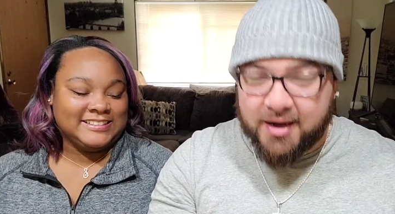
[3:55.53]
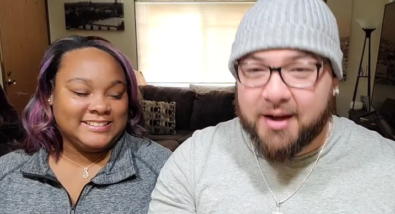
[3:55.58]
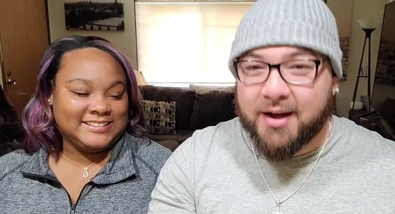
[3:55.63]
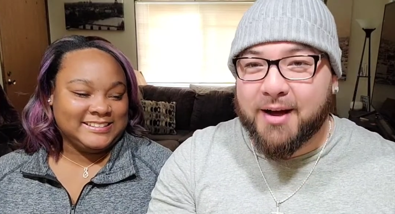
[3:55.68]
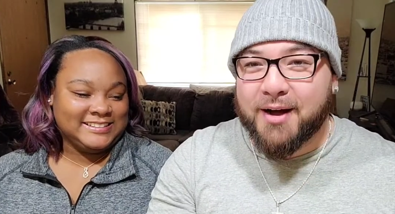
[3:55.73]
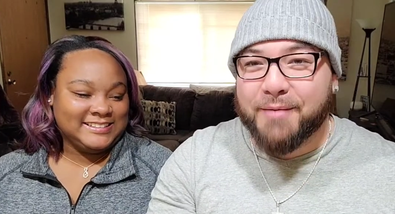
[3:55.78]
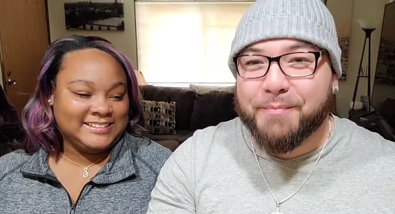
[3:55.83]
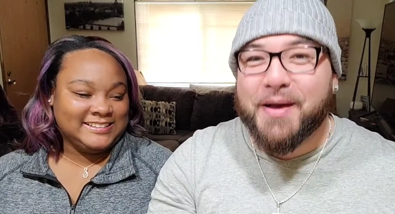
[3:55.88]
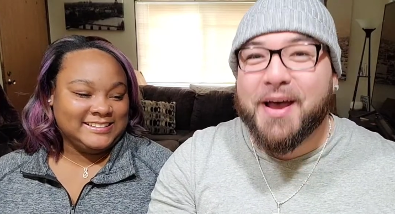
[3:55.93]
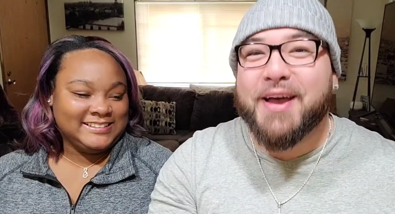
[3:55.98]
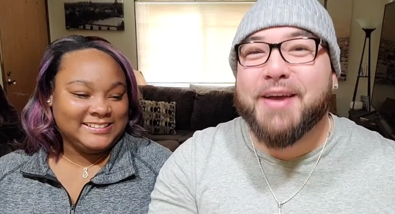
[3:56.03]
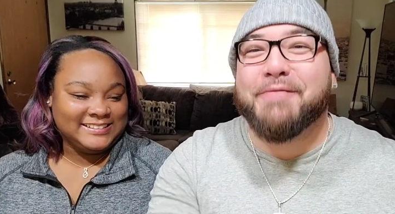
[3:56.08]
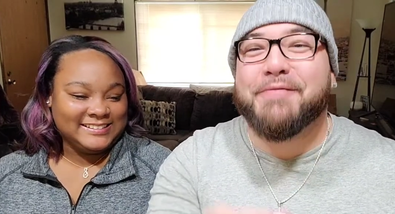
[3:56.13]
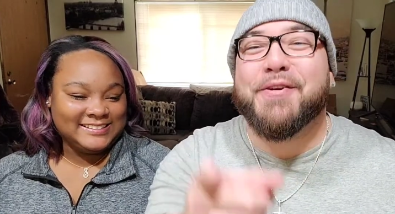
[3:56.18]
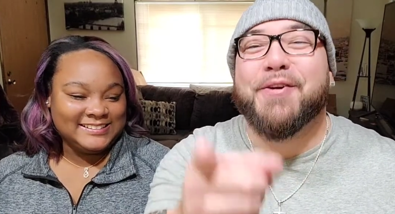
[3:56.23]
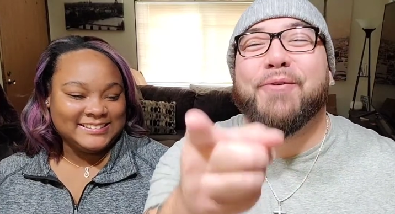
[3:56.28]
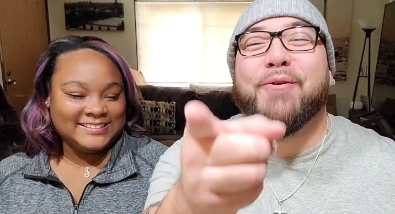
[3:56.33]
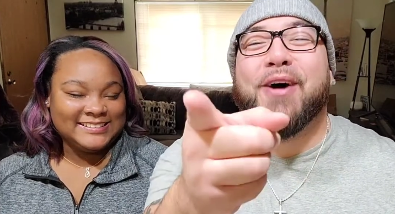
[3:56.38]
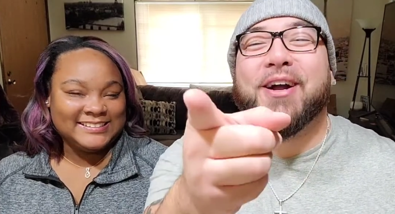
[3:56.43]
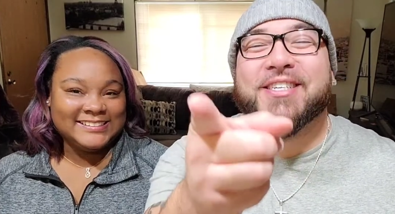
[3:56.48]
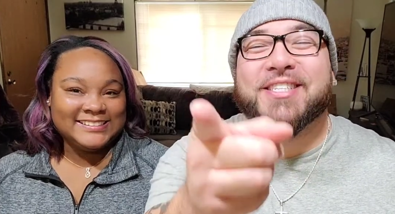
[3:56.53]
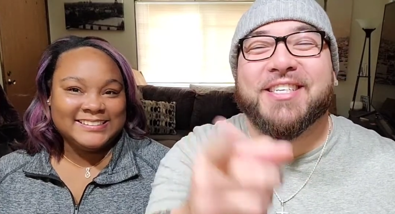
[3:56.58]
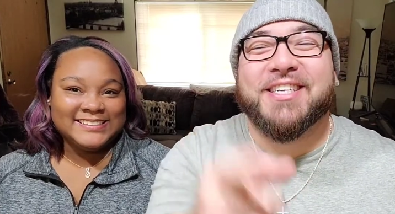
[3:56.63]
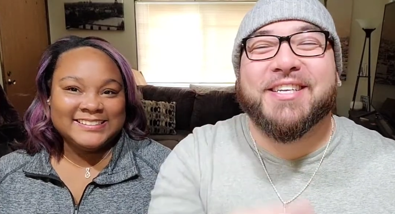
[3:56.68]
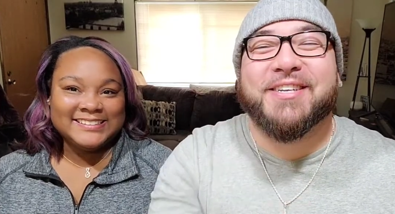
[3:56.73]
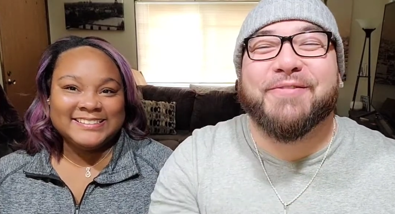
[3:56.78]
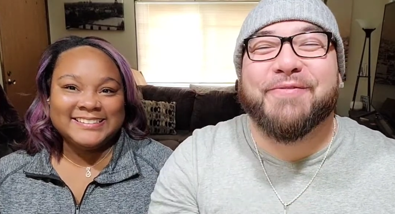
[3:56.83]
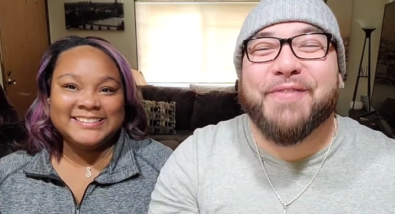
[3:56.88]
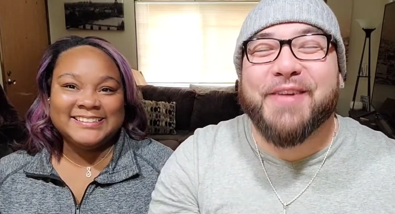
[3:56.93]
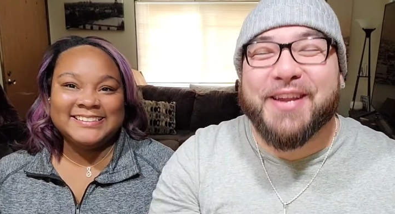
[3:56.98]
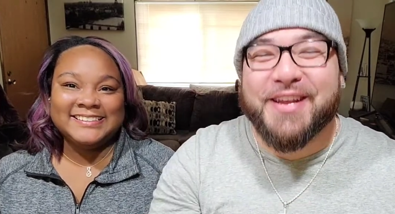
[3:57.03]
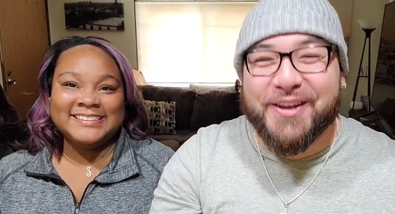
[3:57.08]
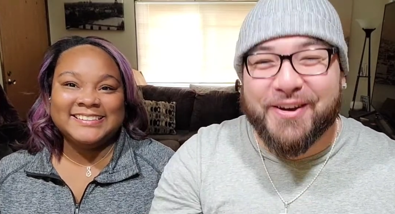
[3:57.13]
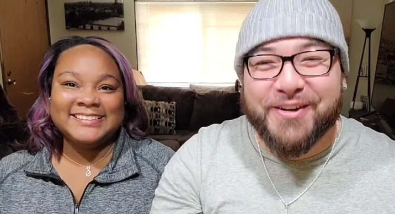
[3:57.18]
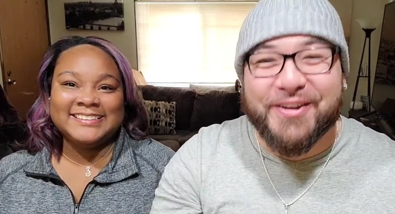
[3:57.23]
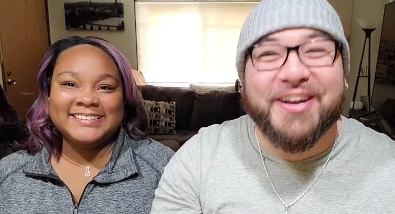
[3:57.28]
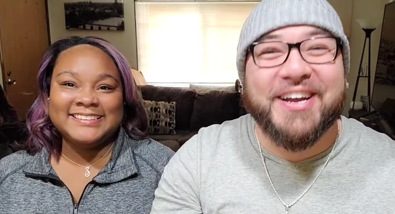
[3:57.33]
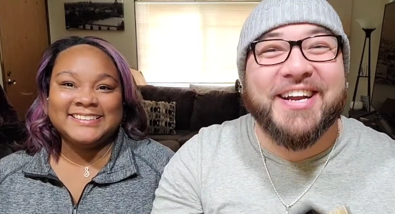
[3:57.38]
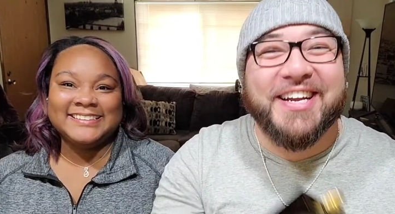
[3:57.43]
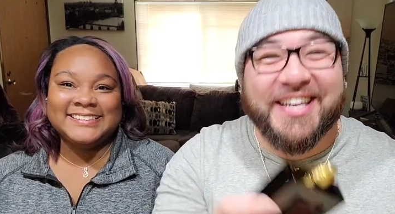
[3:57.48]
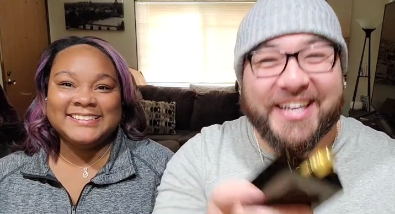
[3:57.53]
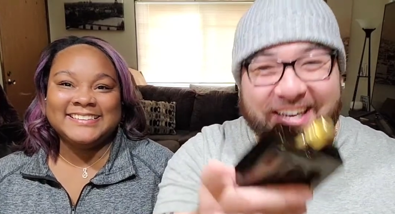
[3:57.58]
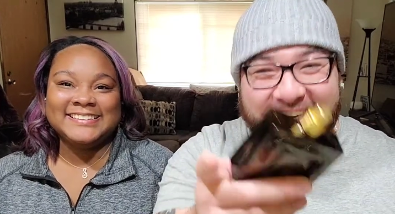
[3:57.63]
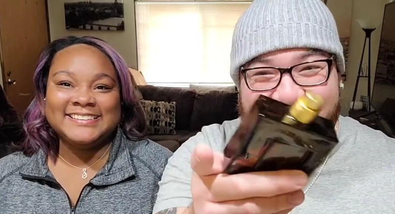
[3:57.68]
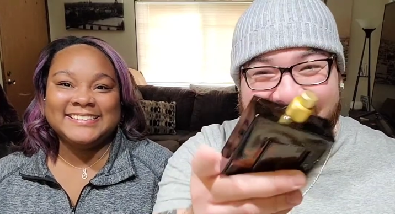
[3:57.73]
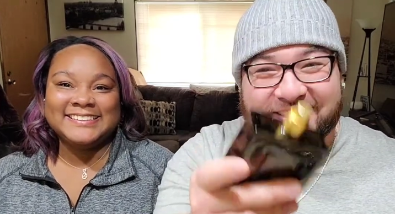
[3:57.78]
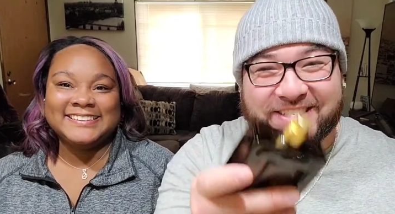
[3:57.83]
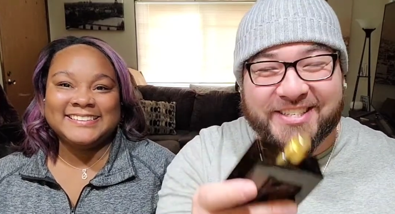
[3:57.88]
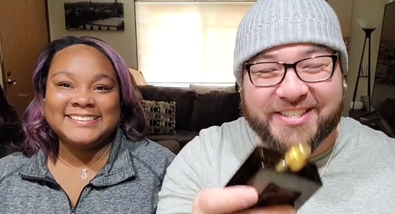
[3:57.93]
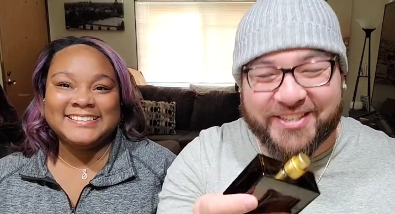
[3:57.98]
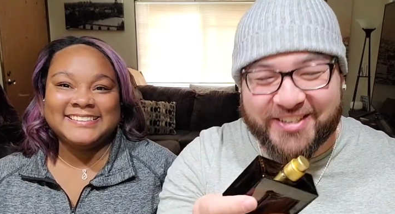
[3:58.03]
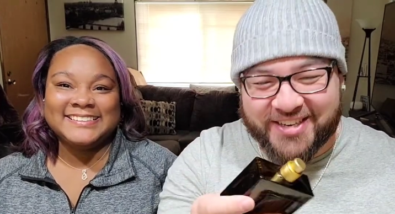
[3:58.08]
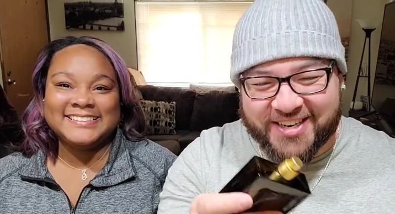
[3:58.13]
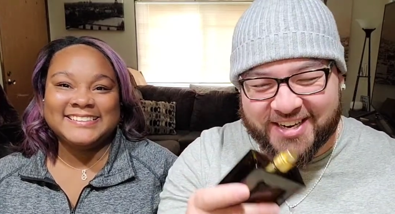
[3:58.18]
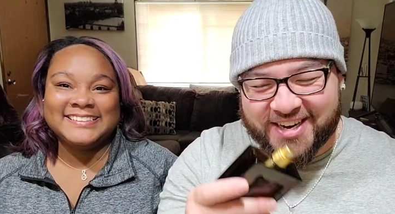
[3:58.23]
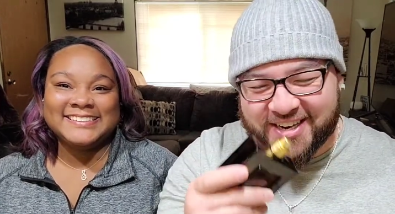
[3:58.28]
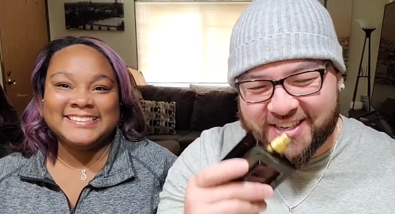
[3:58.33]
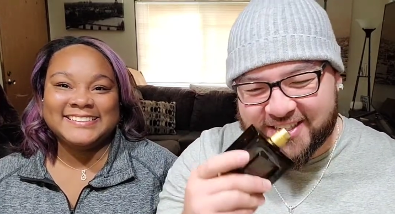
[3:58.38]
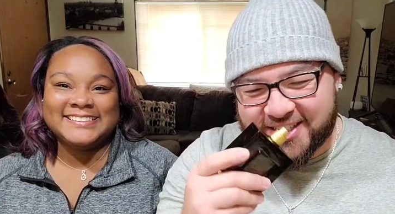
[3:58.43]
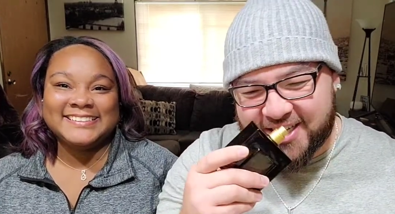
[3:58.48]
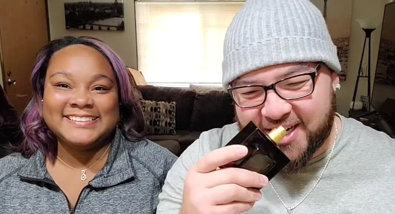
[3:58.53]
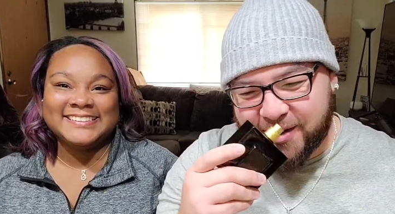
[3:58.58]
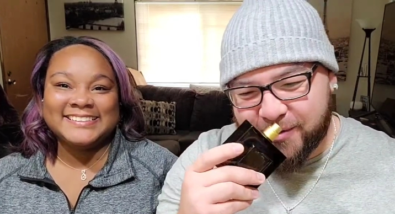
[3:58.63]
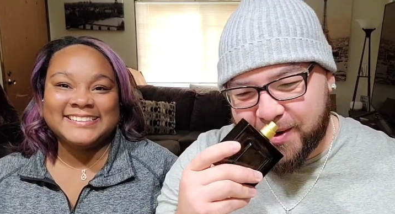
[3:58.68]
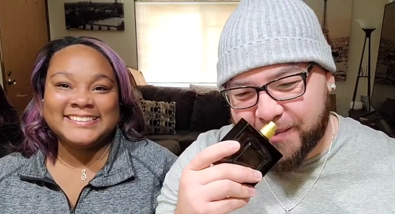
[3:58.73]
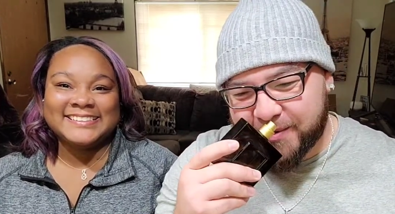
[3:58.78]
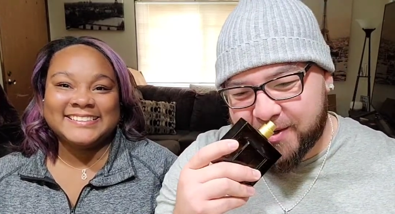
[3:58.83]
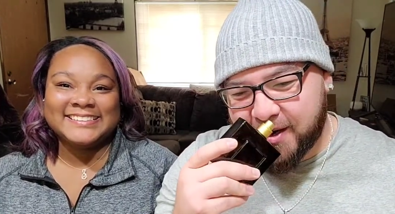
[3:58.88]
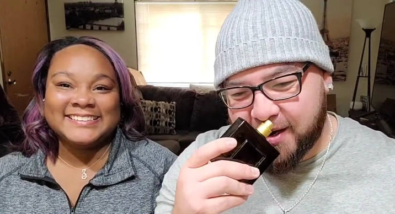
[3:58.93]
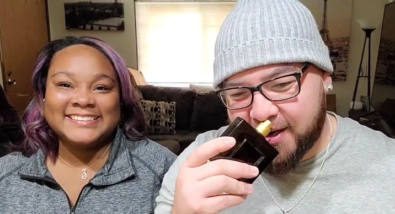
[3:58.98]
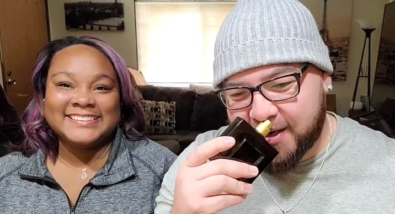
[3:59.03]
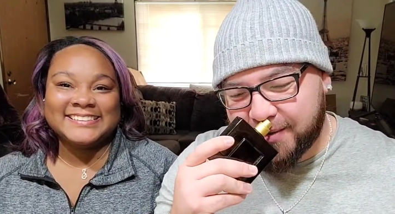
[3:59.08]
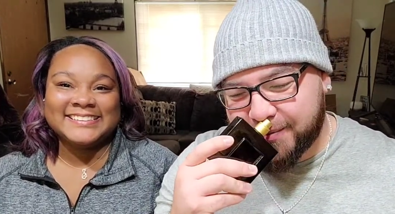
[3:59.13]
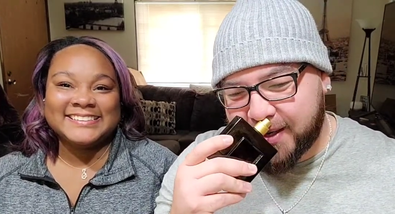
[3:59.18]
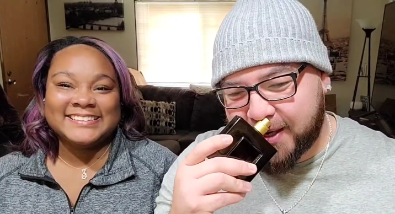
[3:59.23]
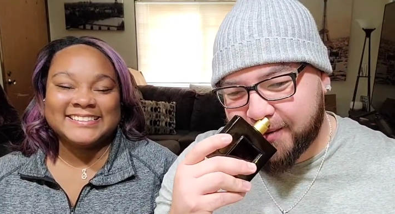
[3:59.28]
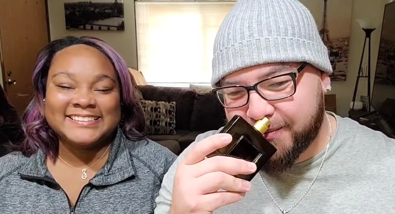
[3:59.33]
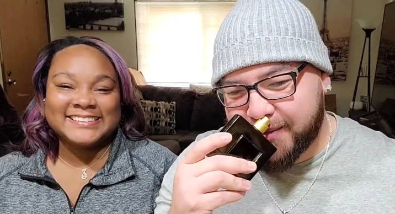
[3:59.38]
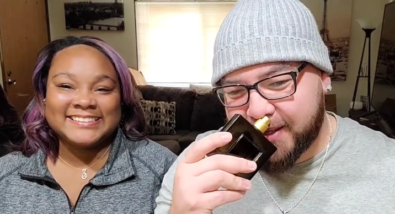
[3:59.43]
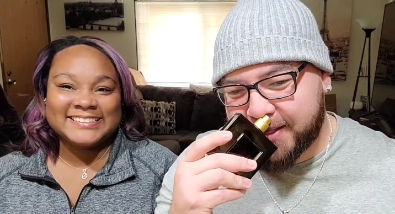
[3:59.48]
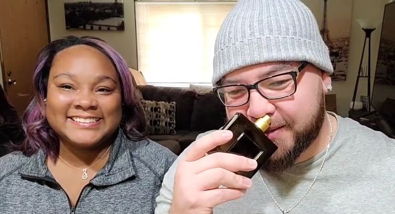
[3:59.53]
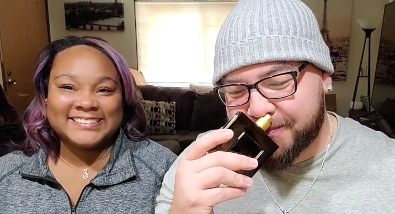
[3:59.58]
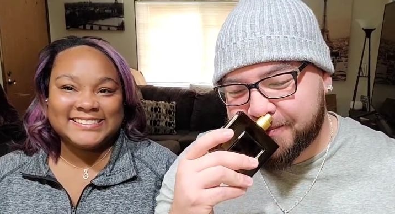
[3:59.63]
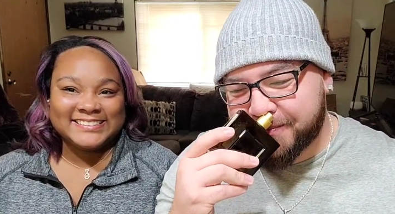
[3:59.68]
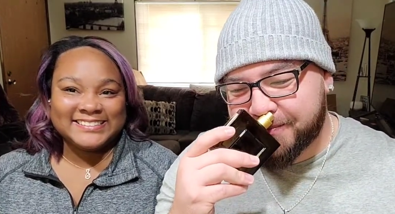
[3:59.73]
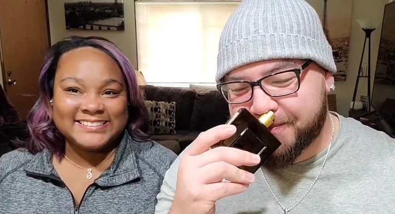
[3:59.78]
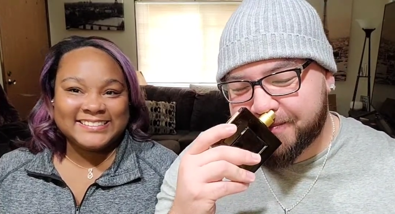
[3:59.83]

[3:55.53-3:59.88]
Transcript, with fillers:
Speaker 1: um, hey, if you're watching this video, you're going to get it too. You're going to understand what I'm talking about. But